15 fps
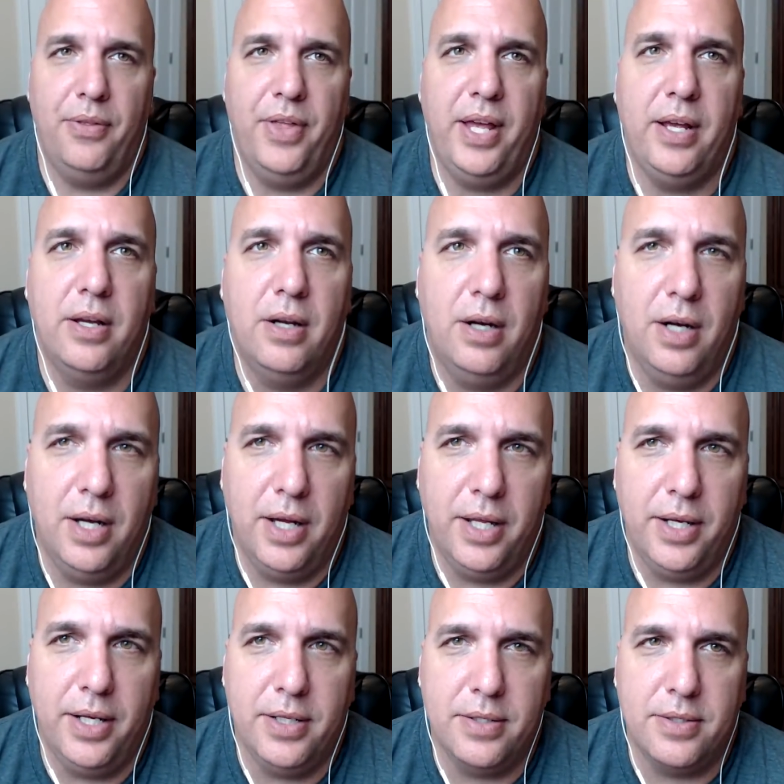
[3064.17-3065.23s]
think
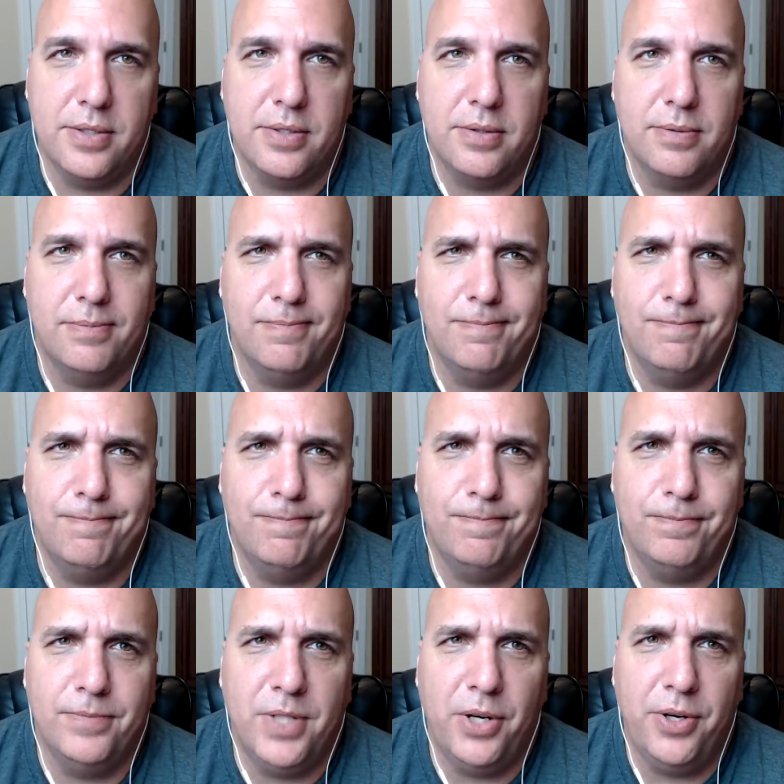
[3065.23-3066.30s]
Klein
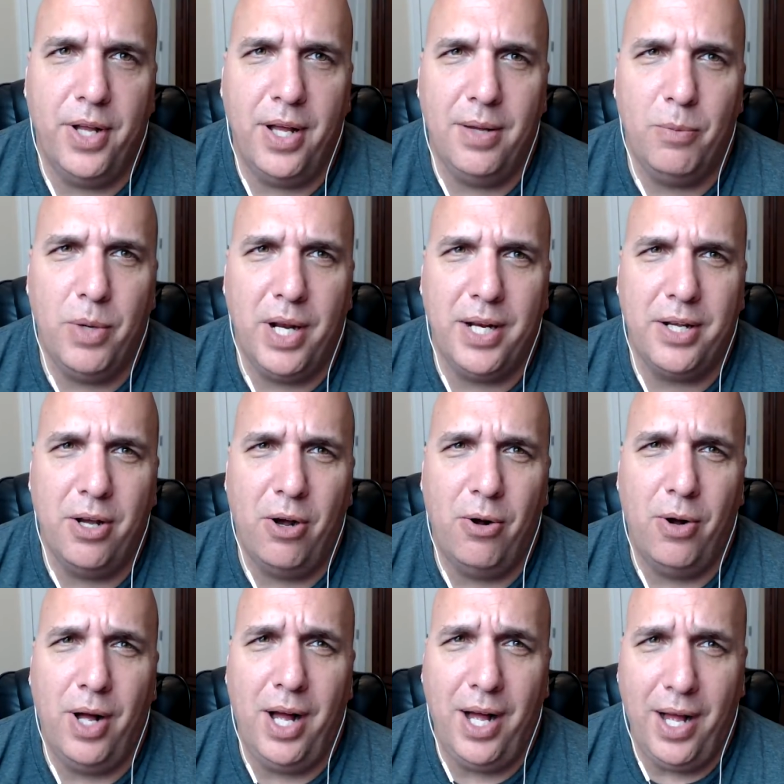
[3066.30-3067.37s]
they're not what I'd
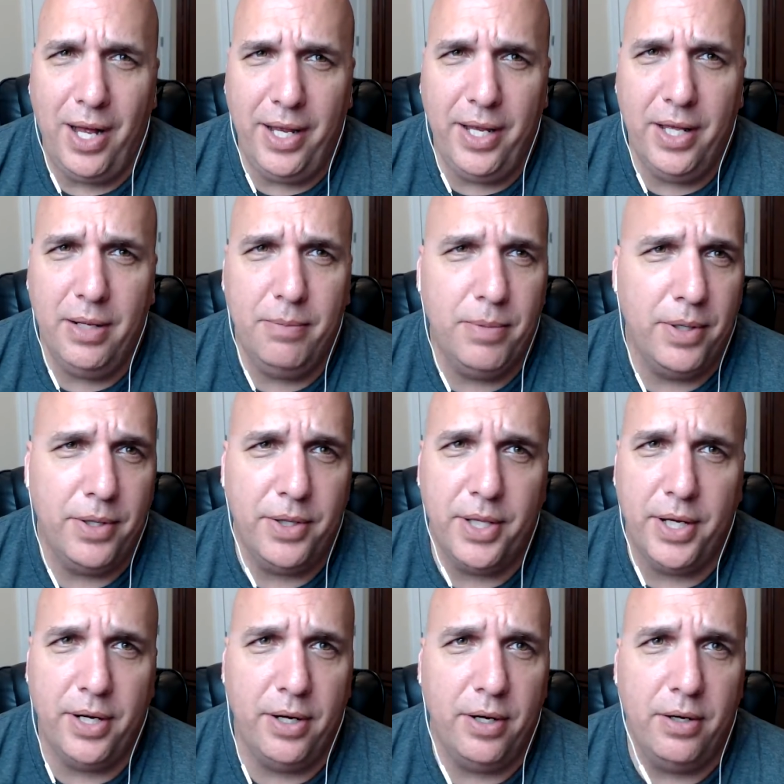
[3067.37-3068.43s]
call high end, but
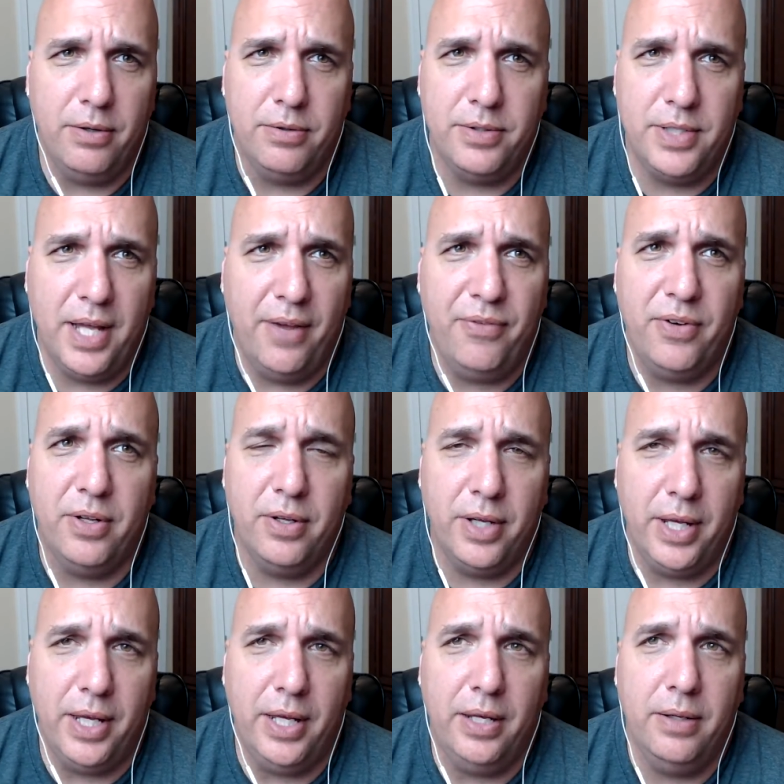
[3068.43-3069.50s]
they're
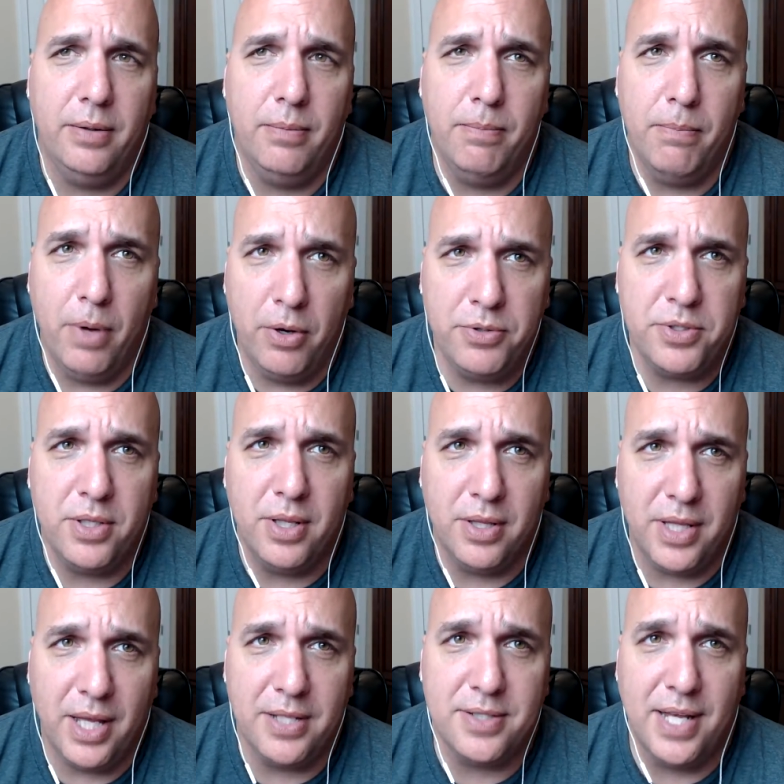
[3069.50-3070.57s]
definitely, most of the
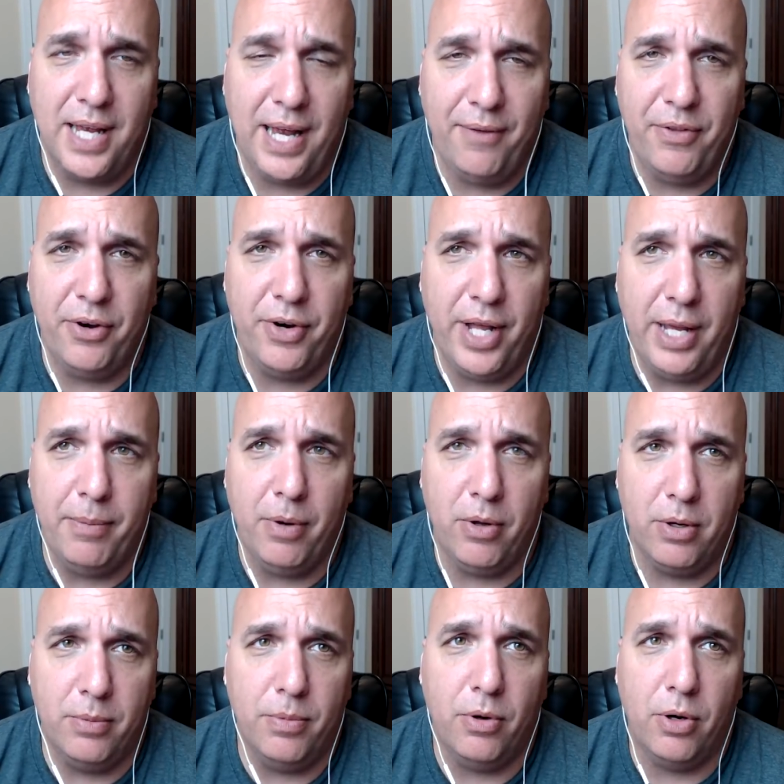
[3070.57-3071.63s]
things that have their name on
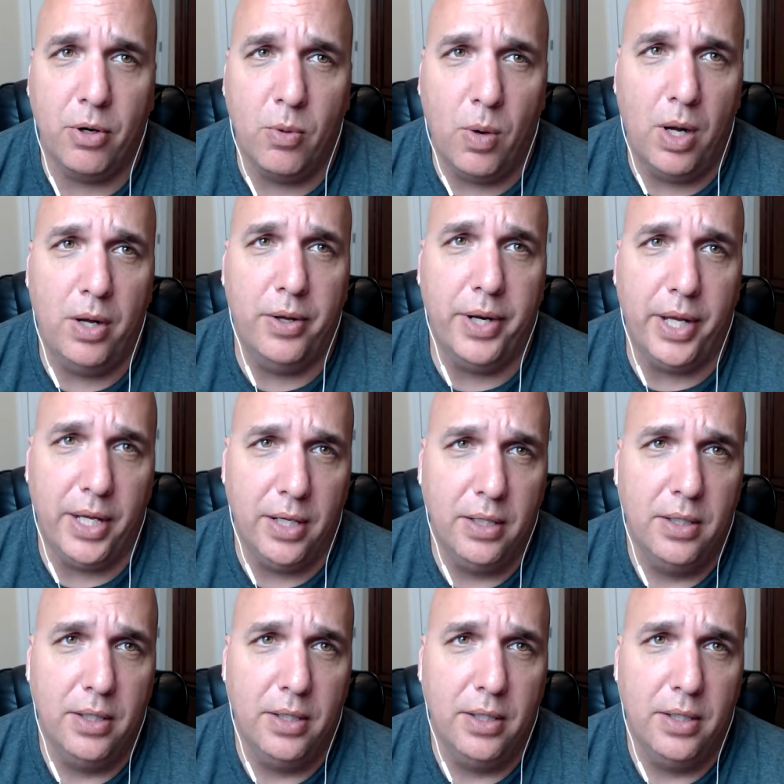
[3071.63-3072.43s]
them are quality.